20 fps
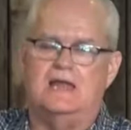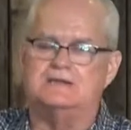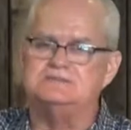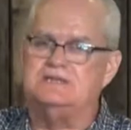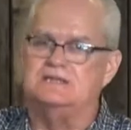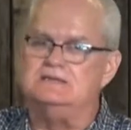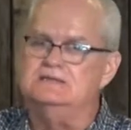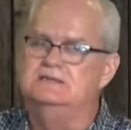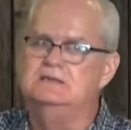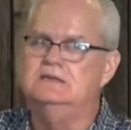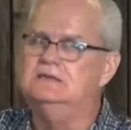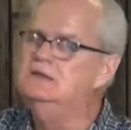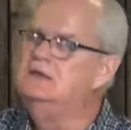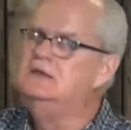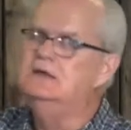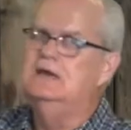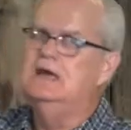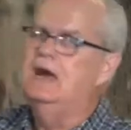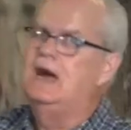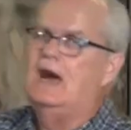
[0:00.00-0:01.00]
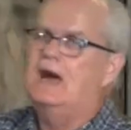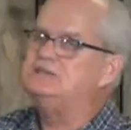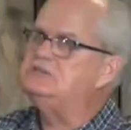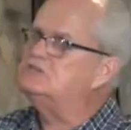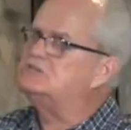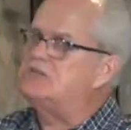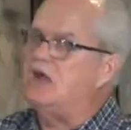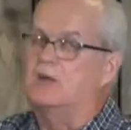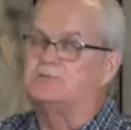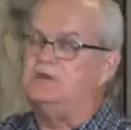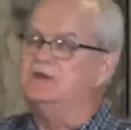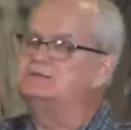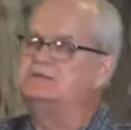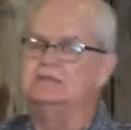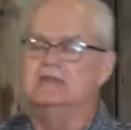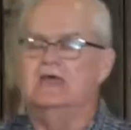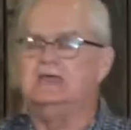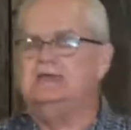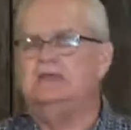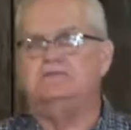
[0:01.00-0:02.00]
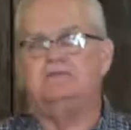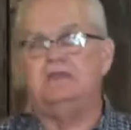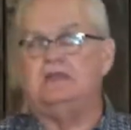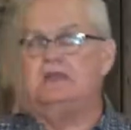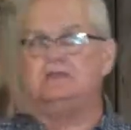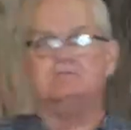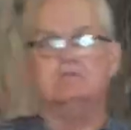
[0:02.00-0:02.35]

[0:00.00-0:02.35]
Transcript: said, I just stopped her. I said, lady, if it ain't